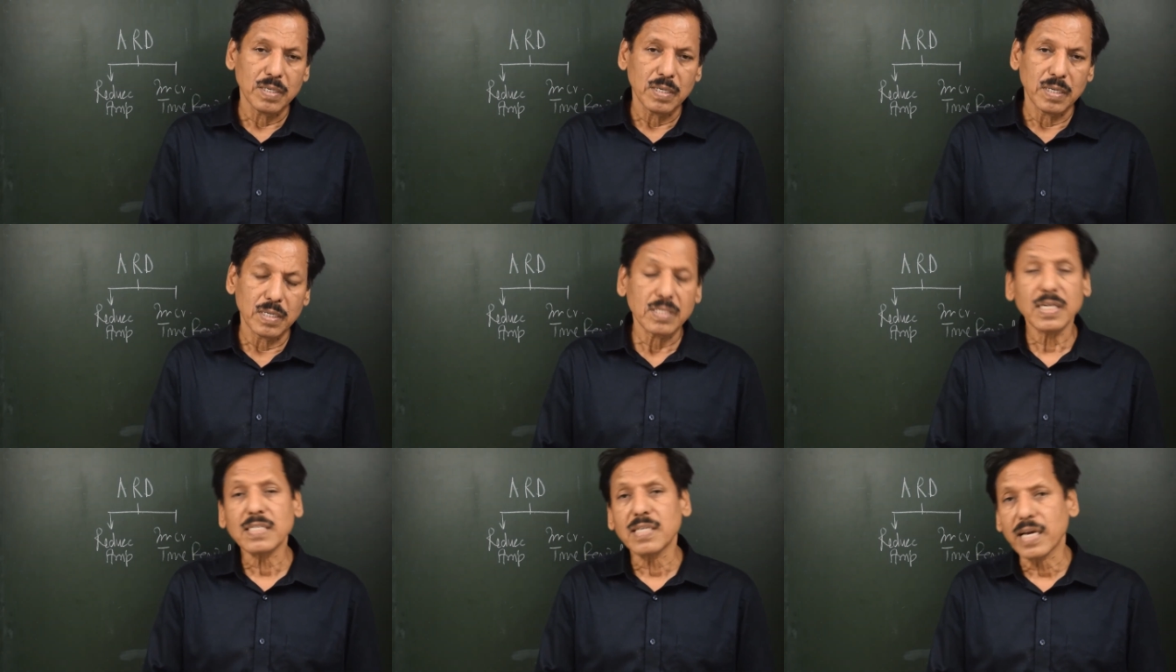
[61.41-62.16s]
uh,
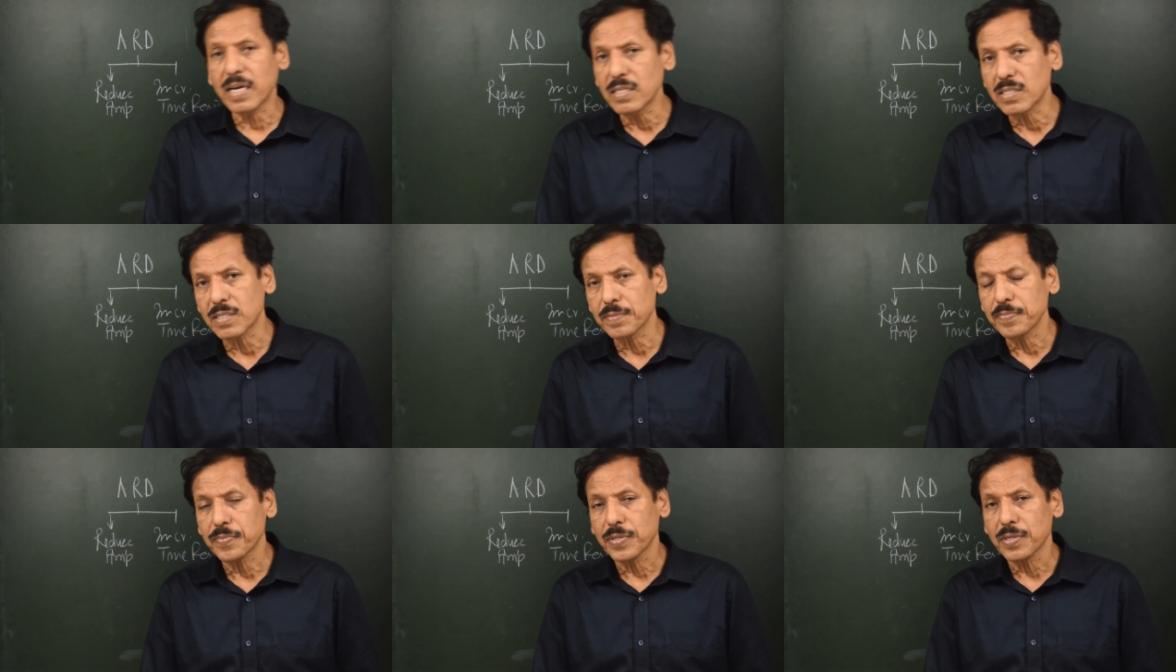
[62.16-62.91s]
six seconds.
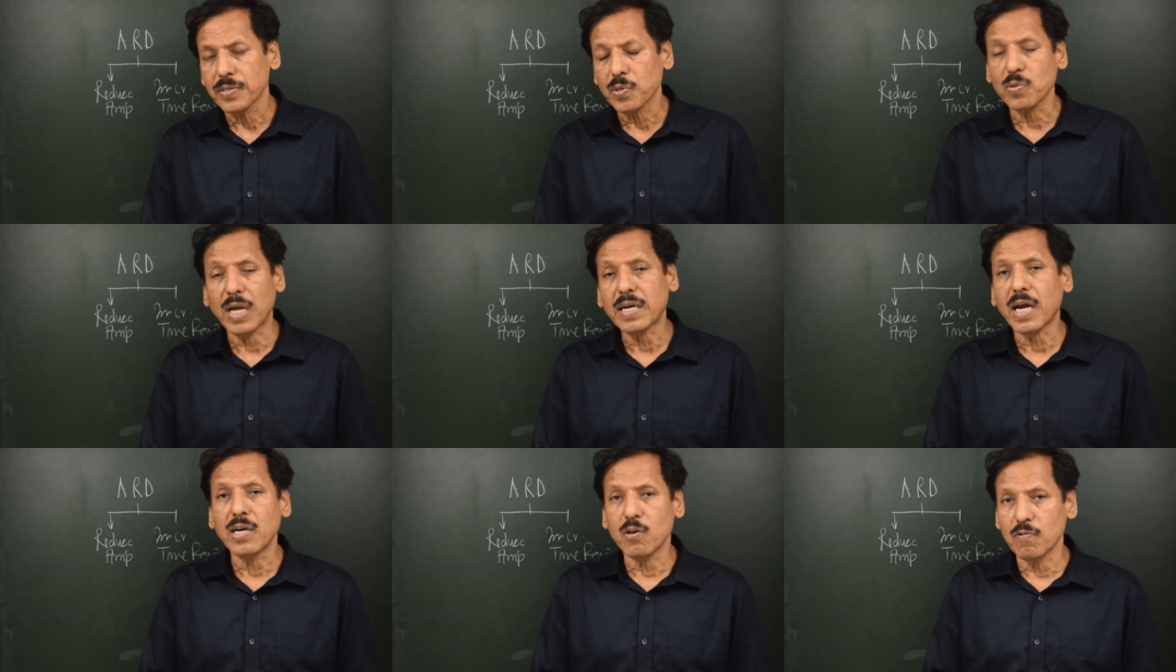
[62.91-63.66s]
So that
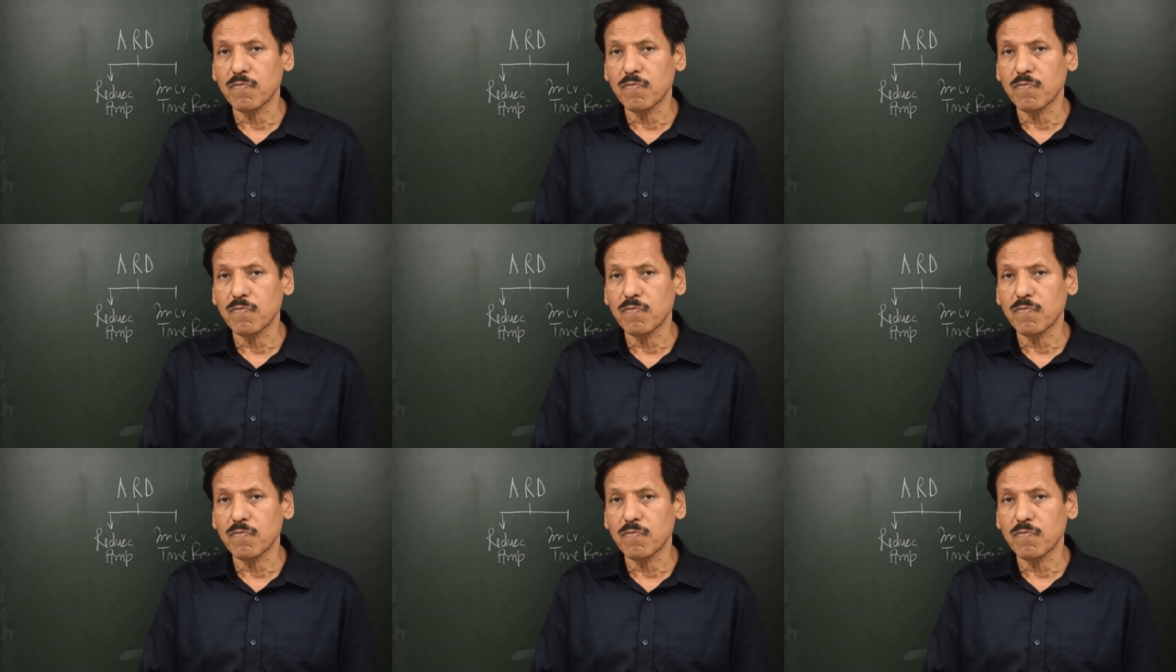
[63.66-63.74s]
kind of